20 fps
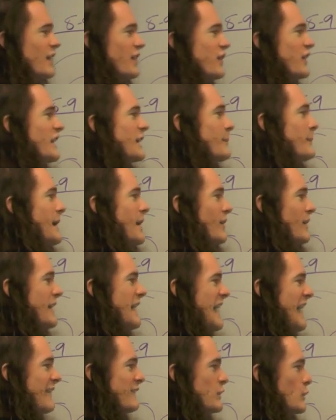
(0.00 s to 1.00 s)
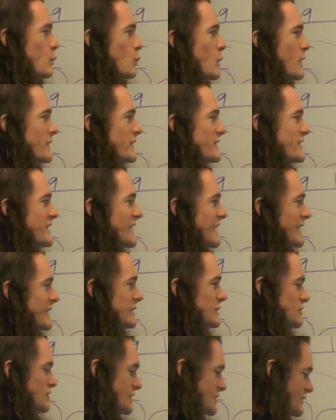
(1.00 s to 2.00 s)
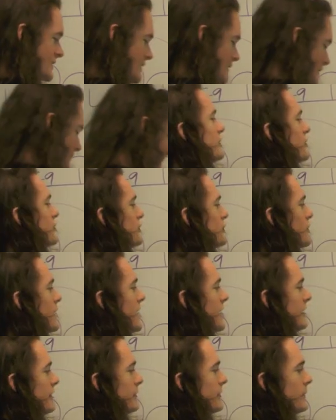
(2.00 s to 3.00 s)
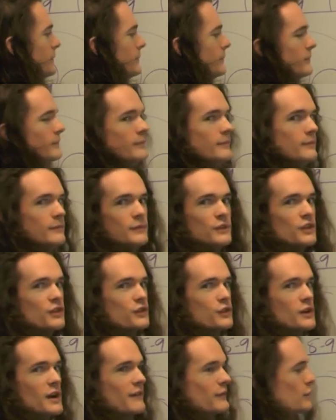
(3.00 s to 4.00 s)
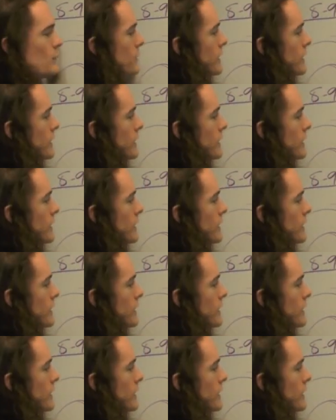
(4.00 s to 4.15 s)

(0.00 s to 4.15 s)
Think about having one thing. Just just drive. Just drive to